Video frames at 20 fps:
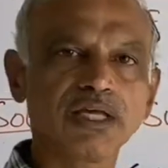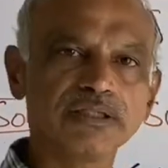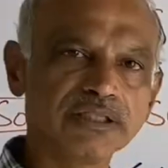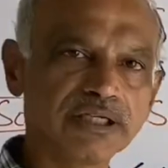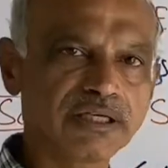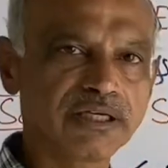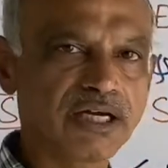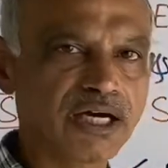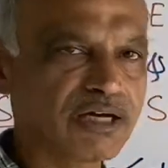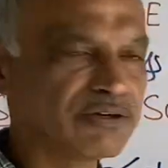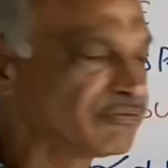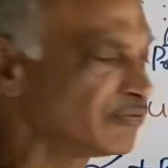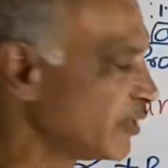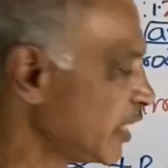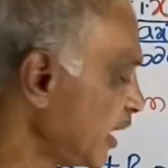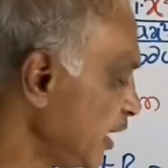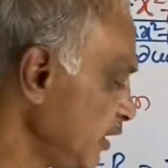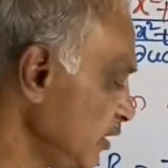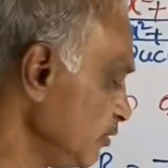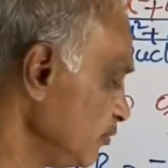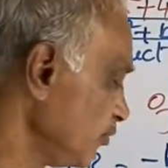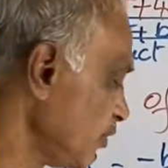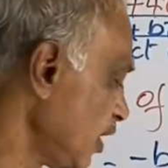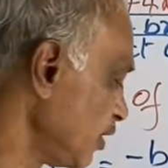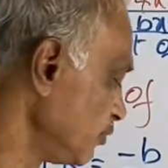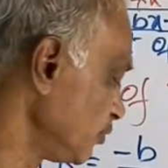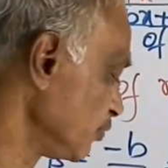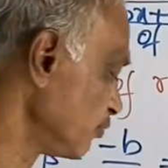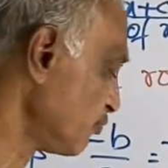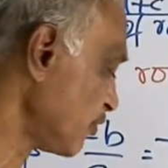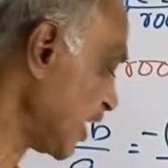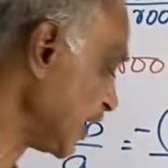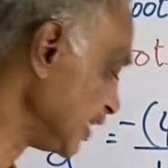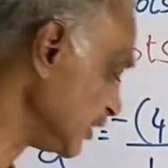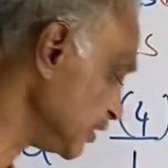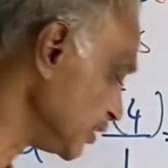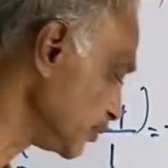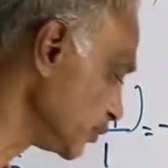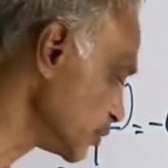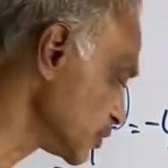the graph and we have to find
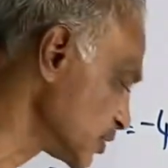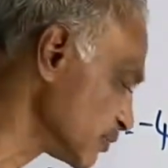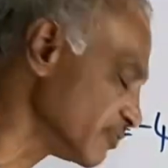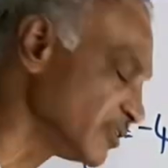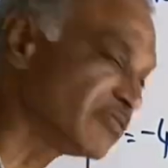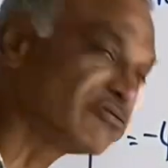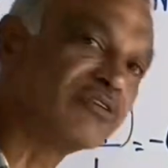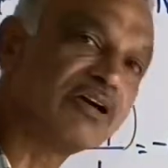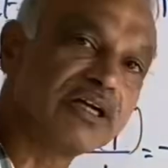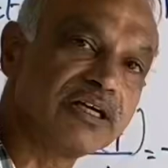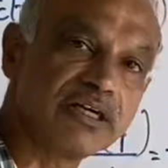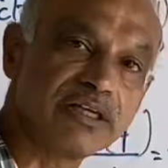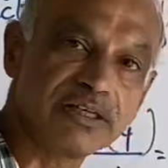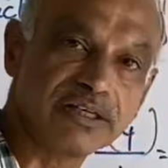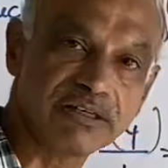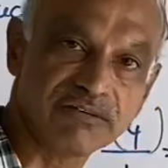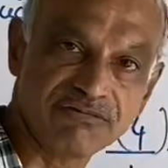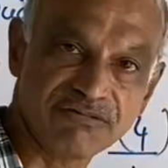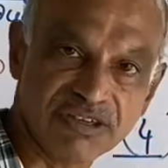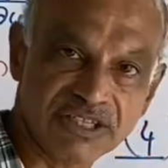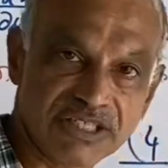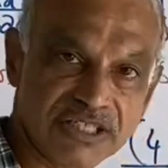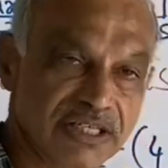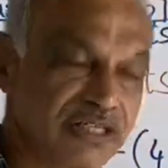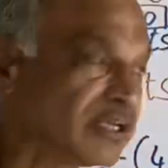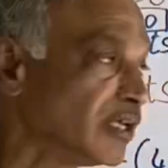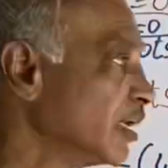the roots of the quadratic equation.